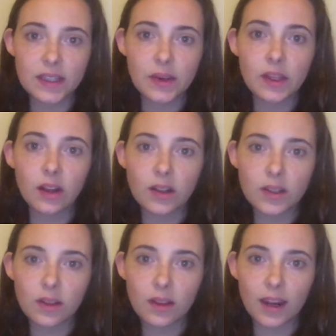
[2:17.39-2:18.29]
you can also
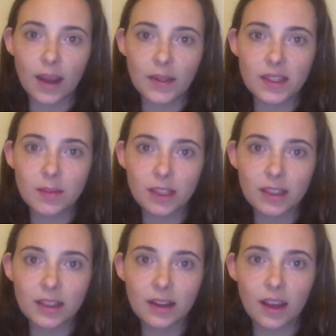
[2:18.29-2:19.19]
look at how
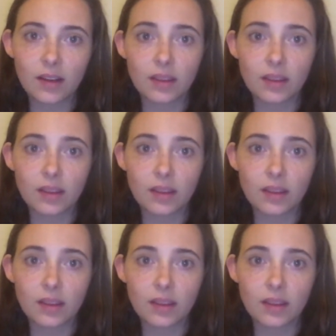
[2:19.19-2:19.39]
similar